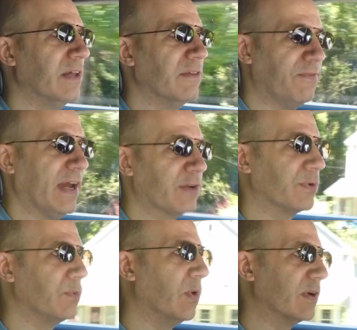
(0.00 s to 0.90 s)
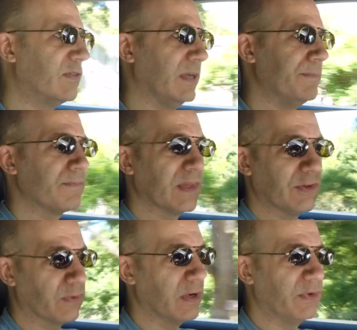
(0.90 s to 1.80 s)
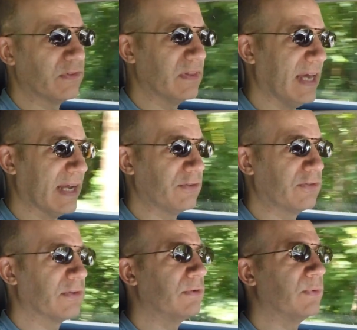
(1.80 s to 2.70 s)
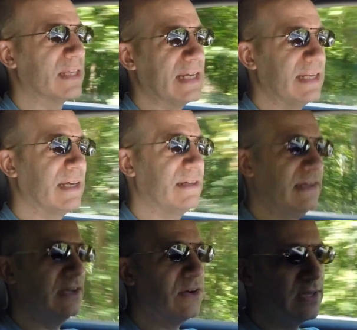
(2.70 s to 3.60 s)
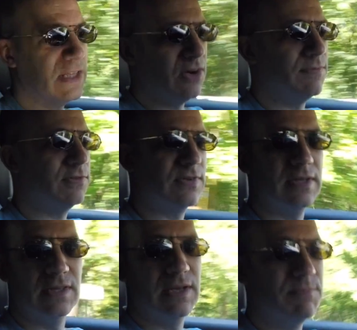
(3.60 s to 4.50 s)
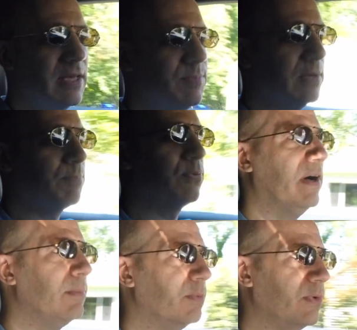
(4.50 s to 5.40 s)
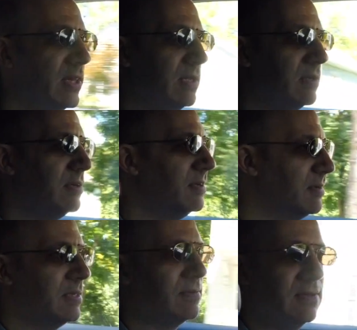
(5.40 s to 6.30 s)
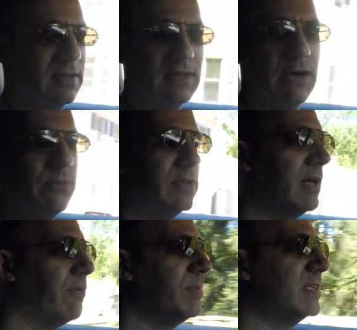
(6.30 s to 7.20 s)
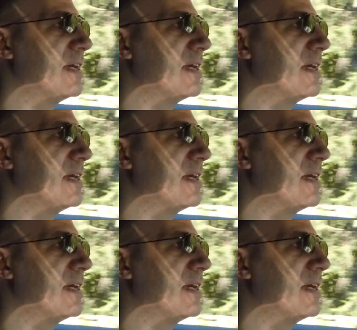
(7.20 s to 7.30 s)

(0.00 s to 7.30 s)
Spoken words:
the factory warranty. So I wasn't that concerned with getting it here, and then all of a sudden there may be a problem with it. That would be